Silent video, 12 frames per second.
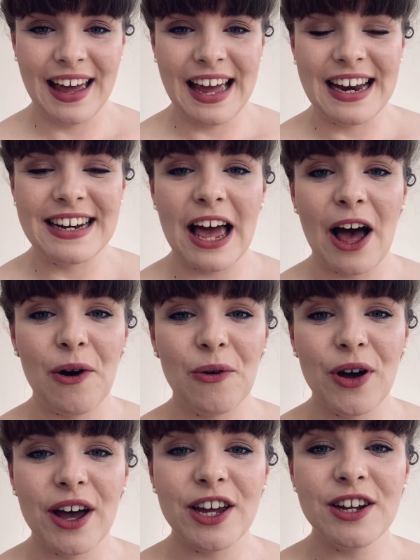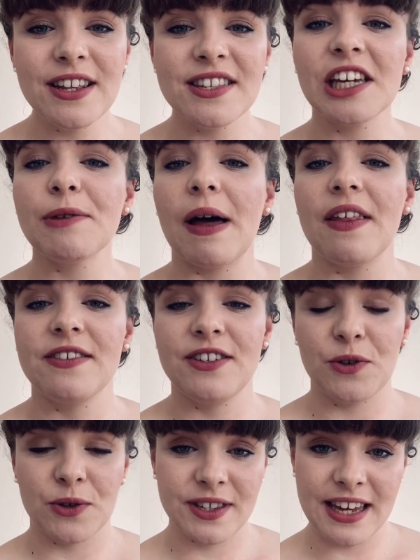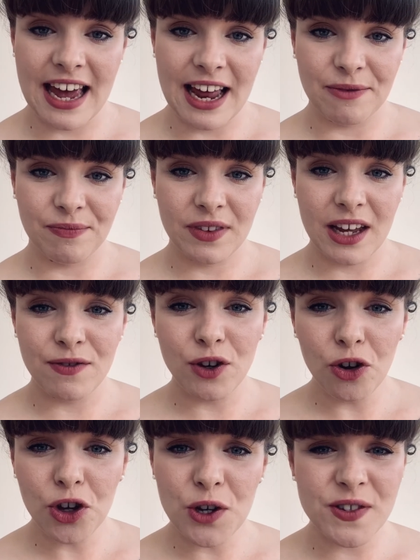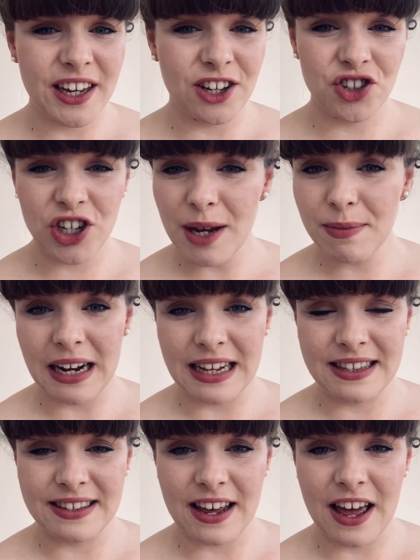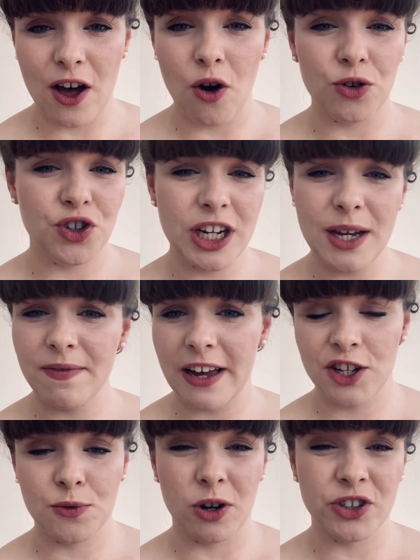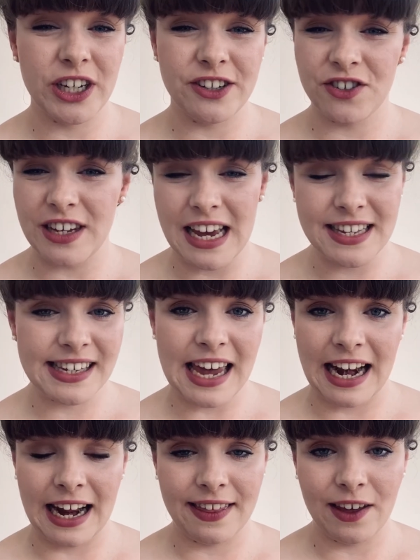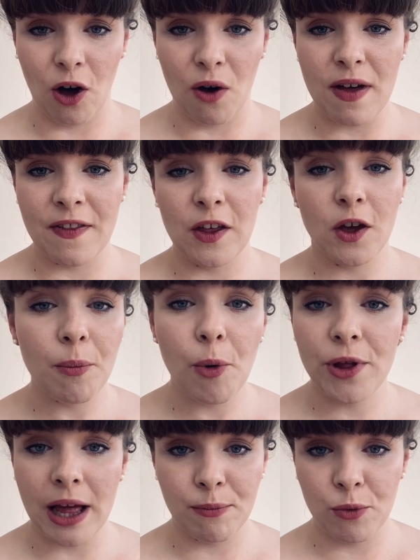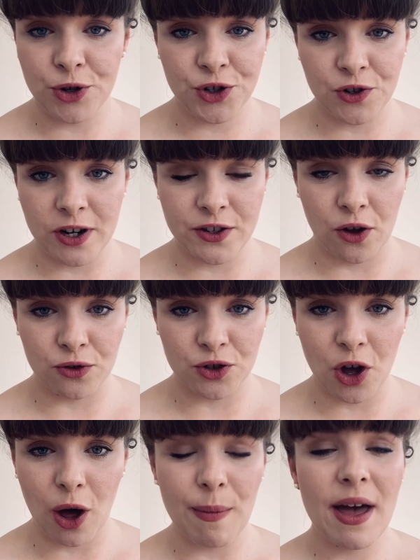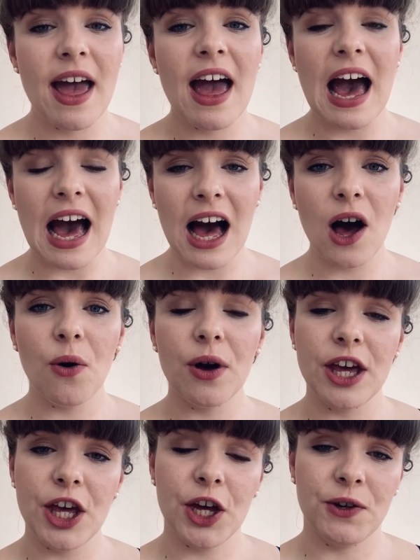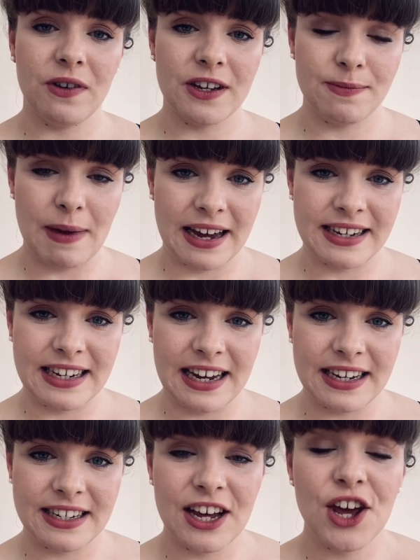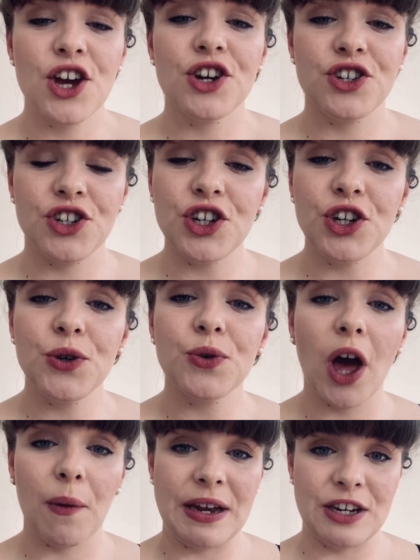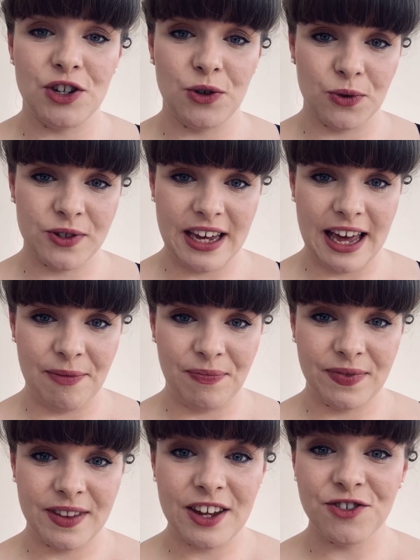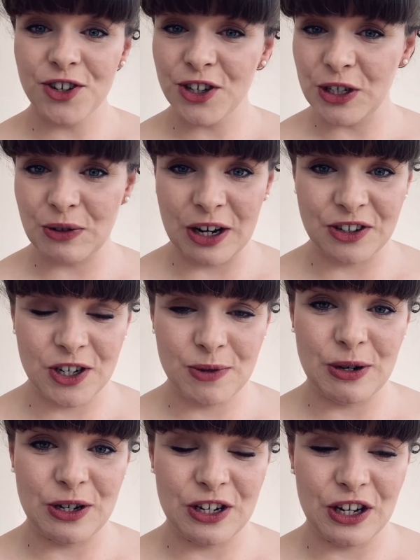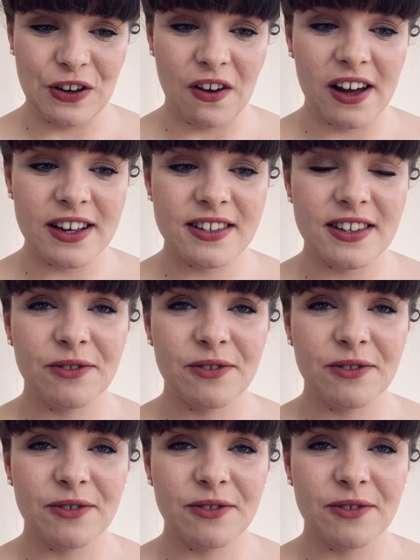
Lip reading: Now, you need to think about this to your skin. If you're using a cheap cleanser or cheap face wash that just isn't getting anything off, and then you're putting that moisturiser on top, how are you going to expect it to go into your skin? just a question to put to you guys.